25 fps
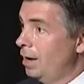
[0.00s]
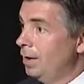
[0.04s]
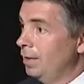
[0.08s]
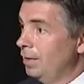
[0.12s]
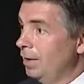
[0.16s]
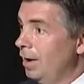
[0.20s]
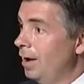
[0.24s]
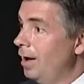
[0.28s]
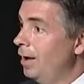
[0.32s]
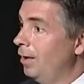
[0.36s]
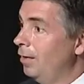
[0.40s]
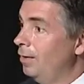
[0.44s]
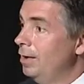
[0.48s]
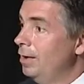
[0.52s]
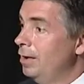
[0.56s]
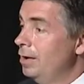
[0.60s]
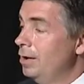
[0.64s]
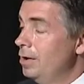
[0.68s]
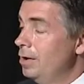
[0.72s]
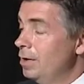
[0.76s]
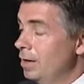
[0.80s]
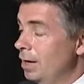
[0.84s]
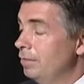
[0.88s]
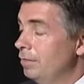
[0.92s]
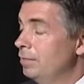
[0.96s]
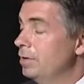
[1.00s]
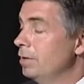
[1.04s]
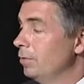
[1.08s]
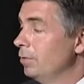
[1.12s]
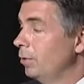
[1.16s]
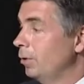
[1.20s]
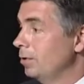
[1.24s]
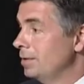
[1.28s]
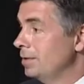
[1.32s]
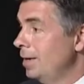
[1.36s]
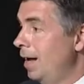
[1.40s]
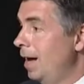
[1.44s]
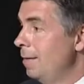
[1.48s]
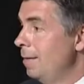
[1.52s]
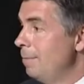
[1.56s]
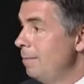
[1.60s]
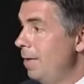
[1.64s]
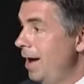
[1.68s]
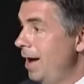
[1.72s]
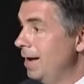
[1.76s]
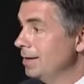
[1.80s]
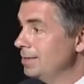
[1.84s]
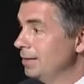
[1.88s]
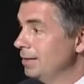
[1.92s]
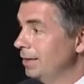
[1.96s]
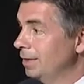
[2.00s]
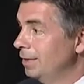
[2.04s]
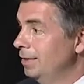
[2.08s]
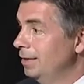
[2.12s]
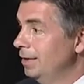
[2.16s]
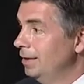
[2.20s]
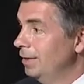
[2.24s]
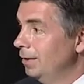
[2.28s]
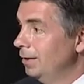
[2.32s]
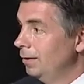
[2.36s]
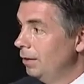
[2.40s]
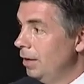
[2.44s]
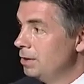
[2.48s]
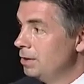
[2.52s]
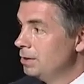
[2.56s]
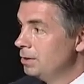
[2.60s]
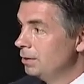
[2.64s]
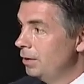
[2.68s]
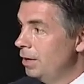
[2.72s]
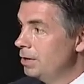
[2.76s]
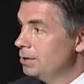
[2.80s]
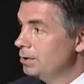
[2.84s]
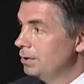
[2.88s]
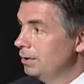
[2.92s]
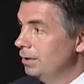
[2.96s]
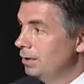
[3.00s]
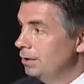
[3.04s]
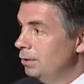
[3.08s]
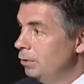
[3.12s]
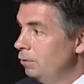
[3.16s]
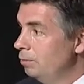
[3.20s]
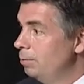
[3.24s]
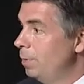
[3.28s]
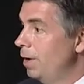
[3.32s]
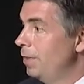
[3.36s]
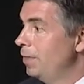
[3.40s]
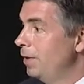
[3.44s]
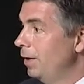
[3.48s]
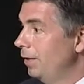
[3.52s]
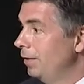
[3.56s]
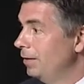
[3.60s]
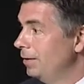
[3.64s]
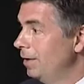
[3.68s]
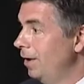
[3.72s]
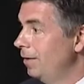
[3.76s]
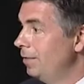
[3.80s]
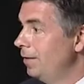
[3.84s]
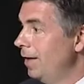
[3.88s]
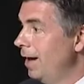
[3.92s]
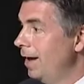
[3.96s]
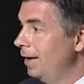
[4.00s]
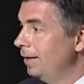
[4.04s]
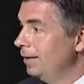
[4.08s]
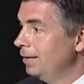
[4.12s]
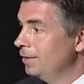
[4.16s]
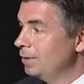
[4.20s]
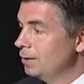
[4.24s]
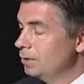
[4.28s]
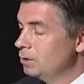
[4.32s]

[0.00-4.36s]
of the aisle, you're going to have a difficult time passing legislation. You've been there and done that.